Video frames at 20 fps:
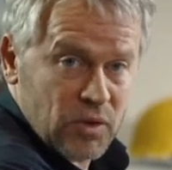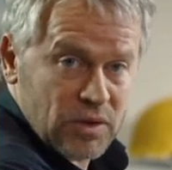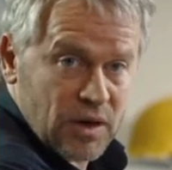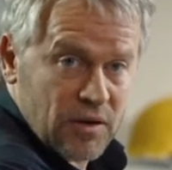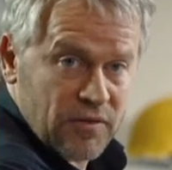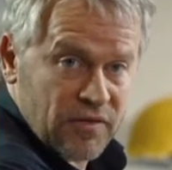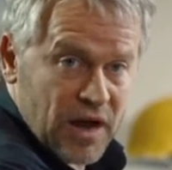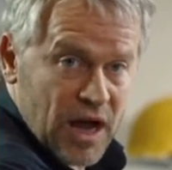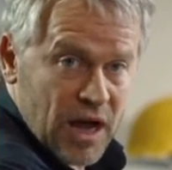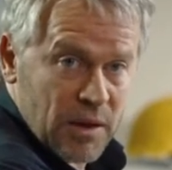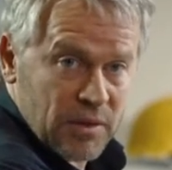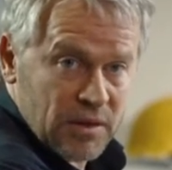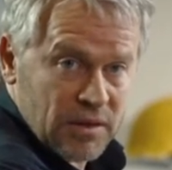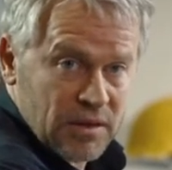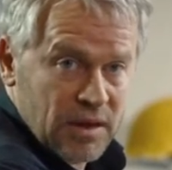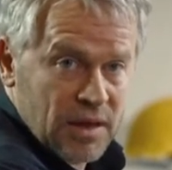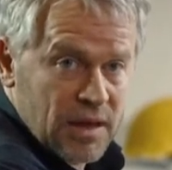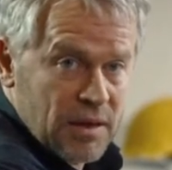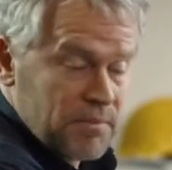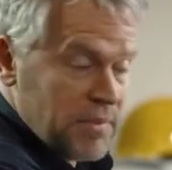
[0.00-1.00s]
It's a mammoth
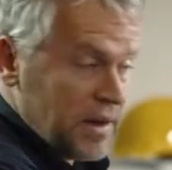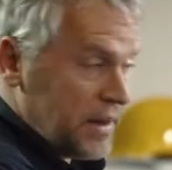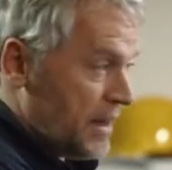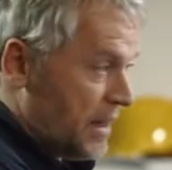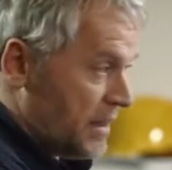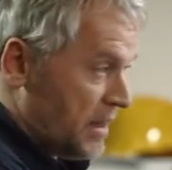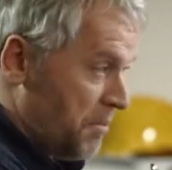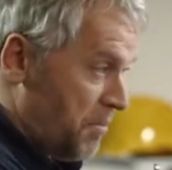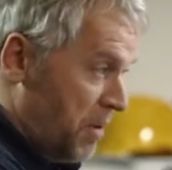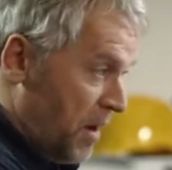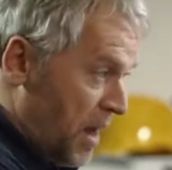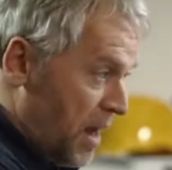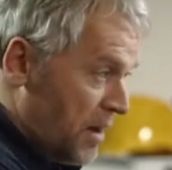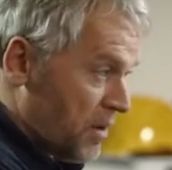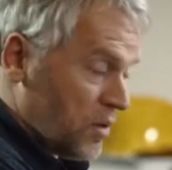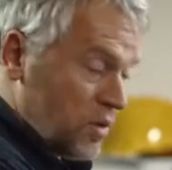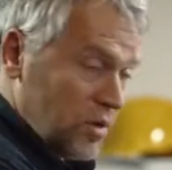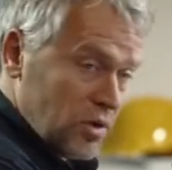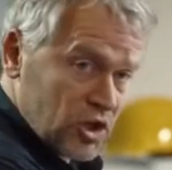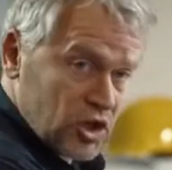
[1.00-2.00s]
task that often
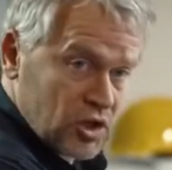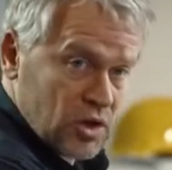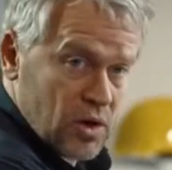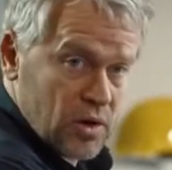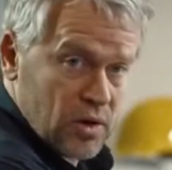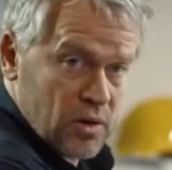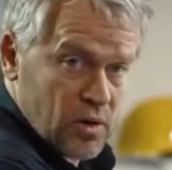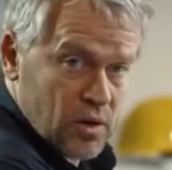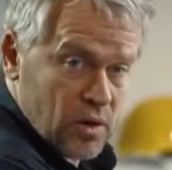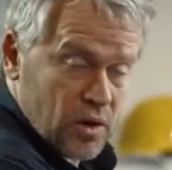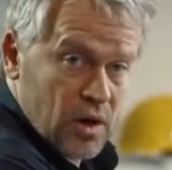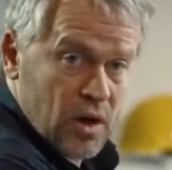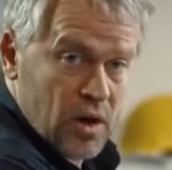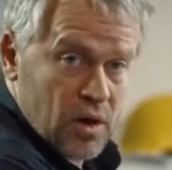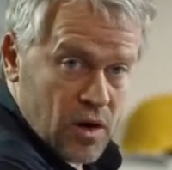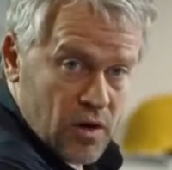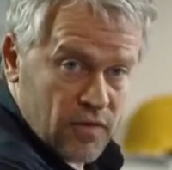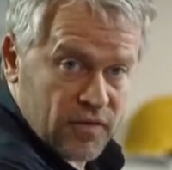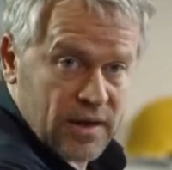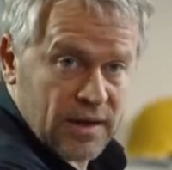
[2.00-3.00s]
pushes planning and
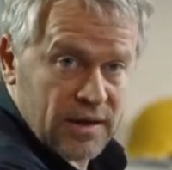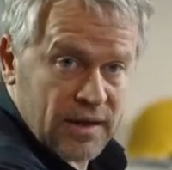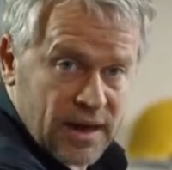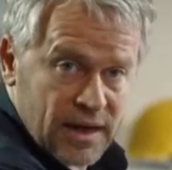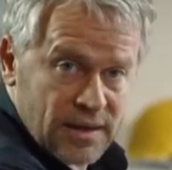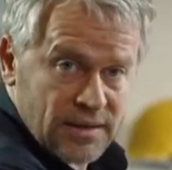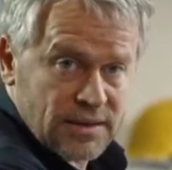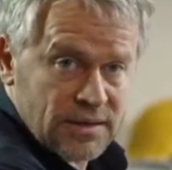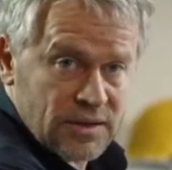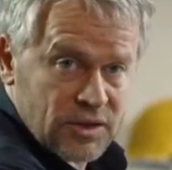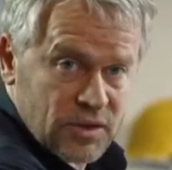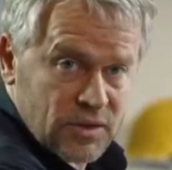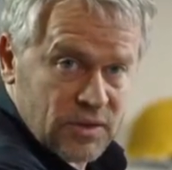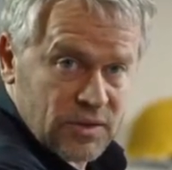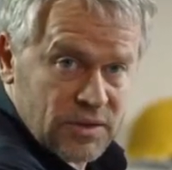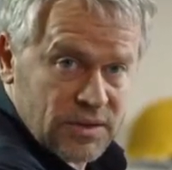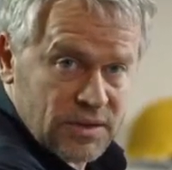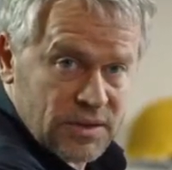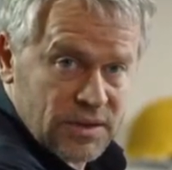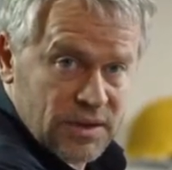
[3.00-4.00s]
management to the limit.
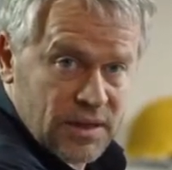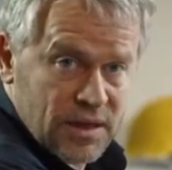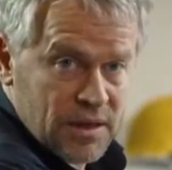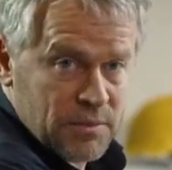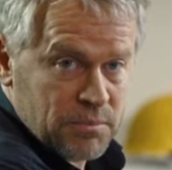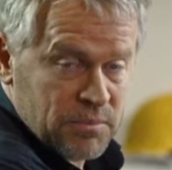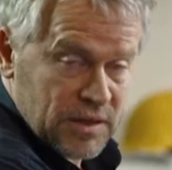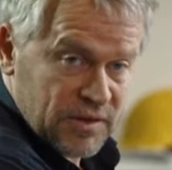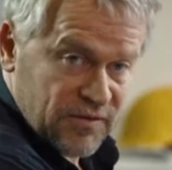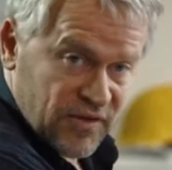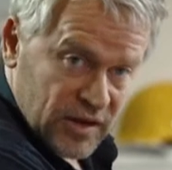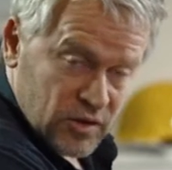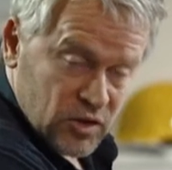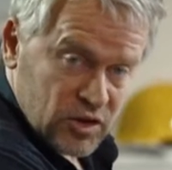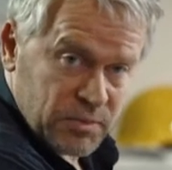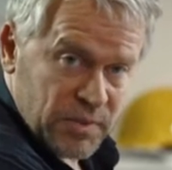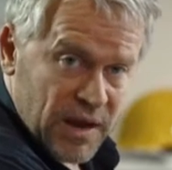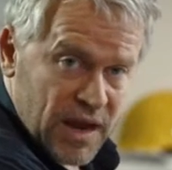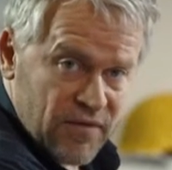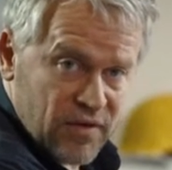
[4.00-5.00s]
But with VÖGELE
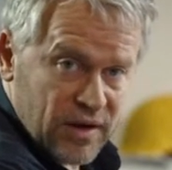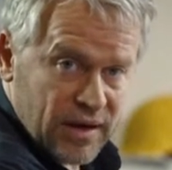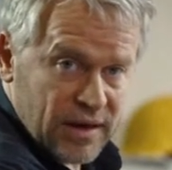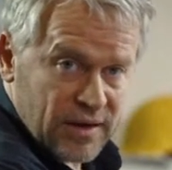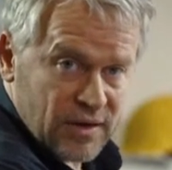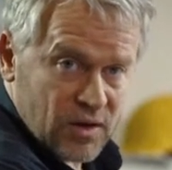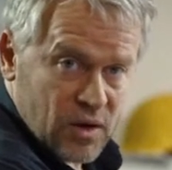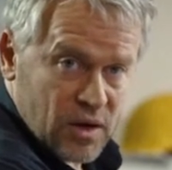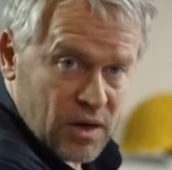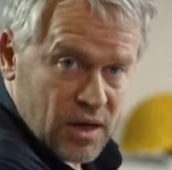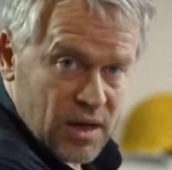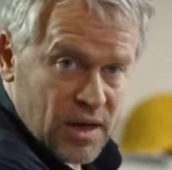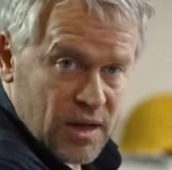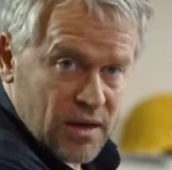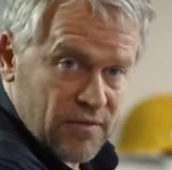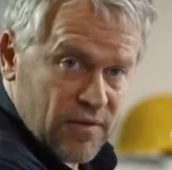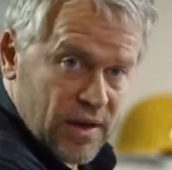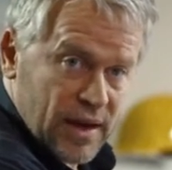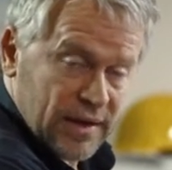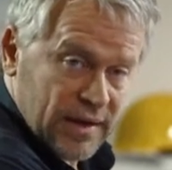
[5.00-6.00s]
paving,
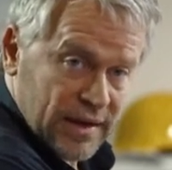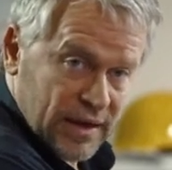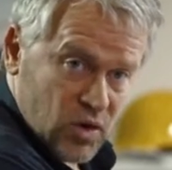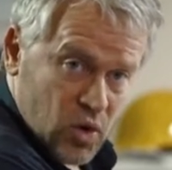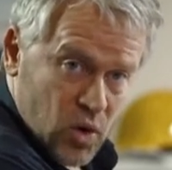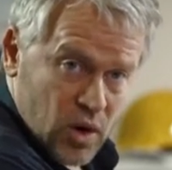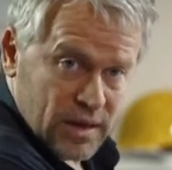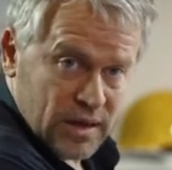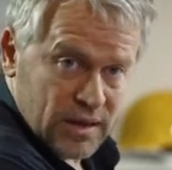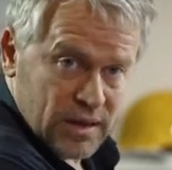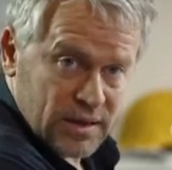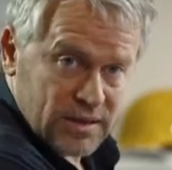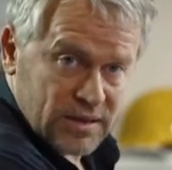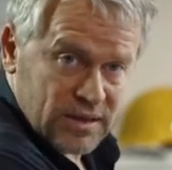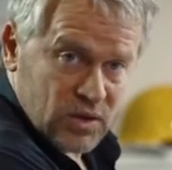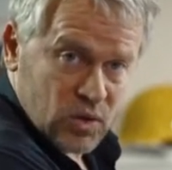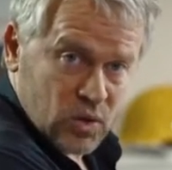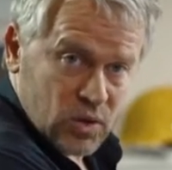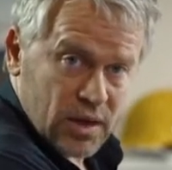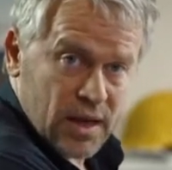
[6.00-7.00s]
coordinating a construction
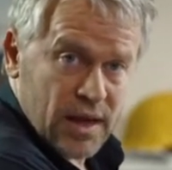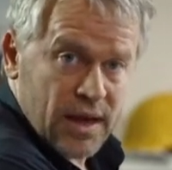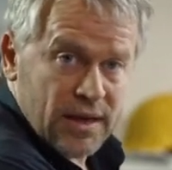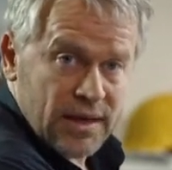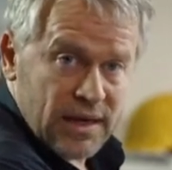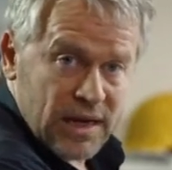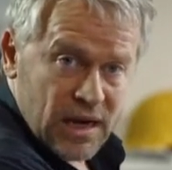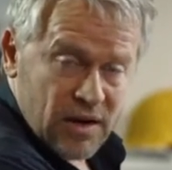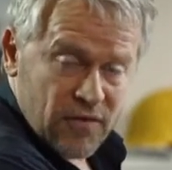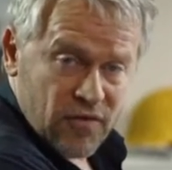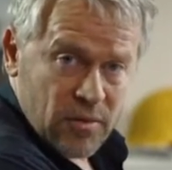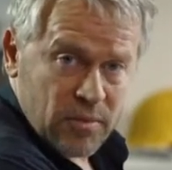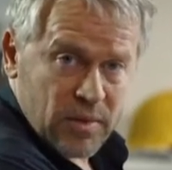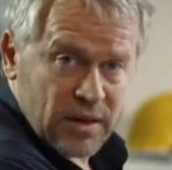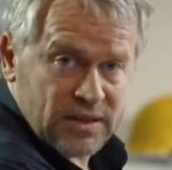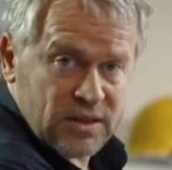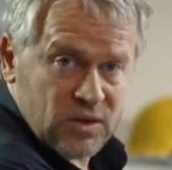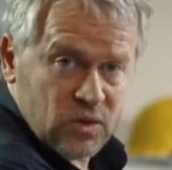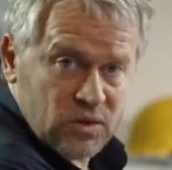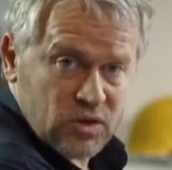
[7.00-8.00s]
project,
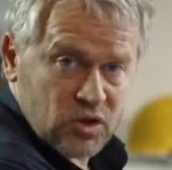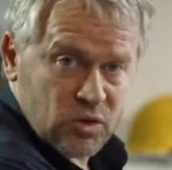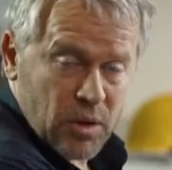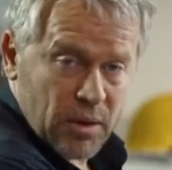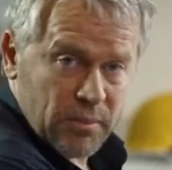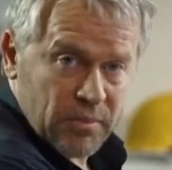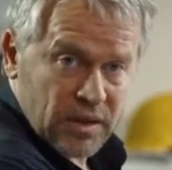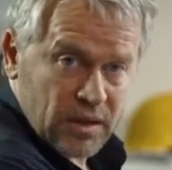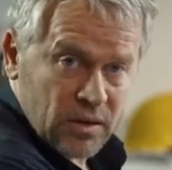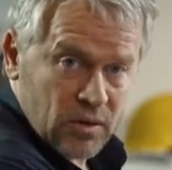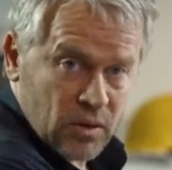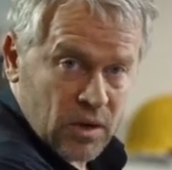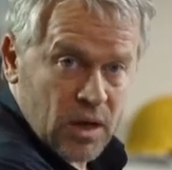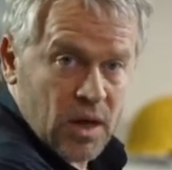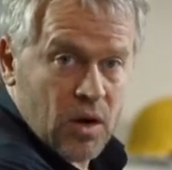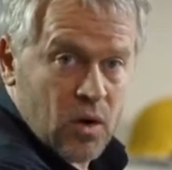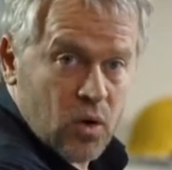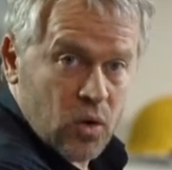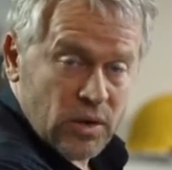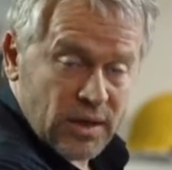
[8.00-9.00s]
exchanging information
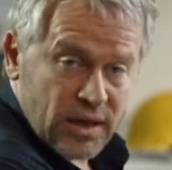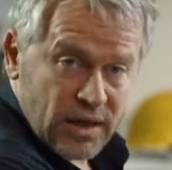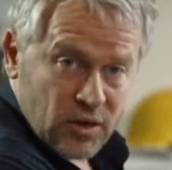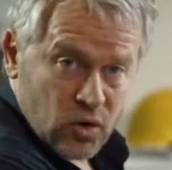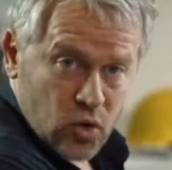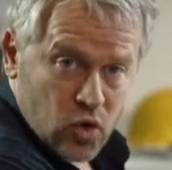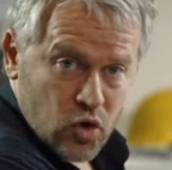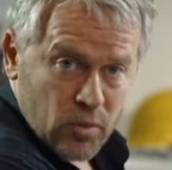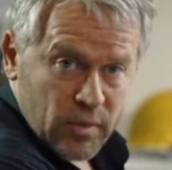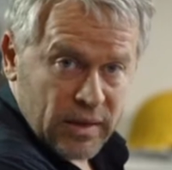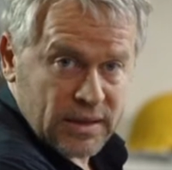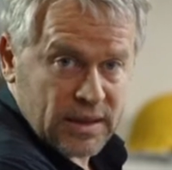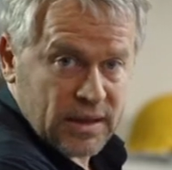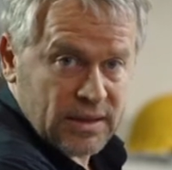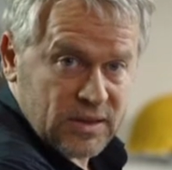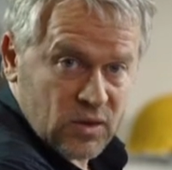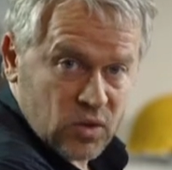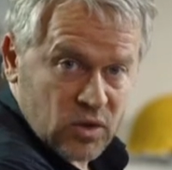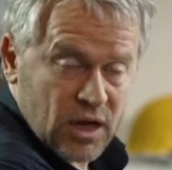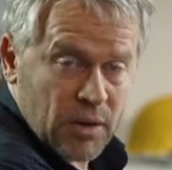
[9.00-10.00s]
and documentation
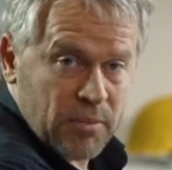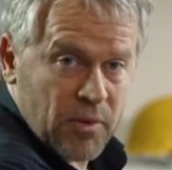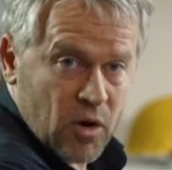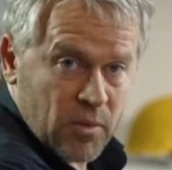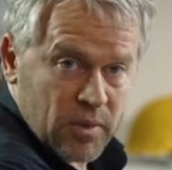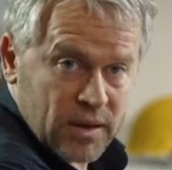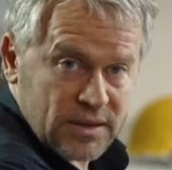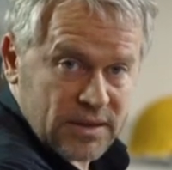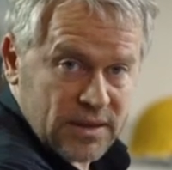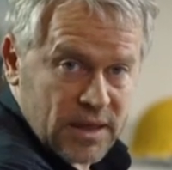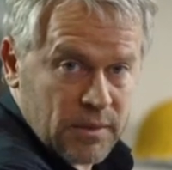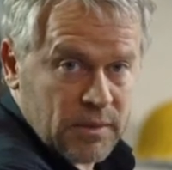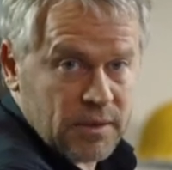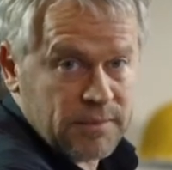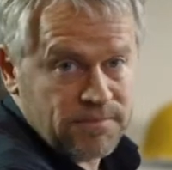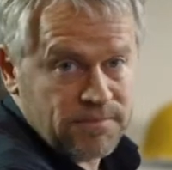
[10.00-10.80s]
are a lot easier.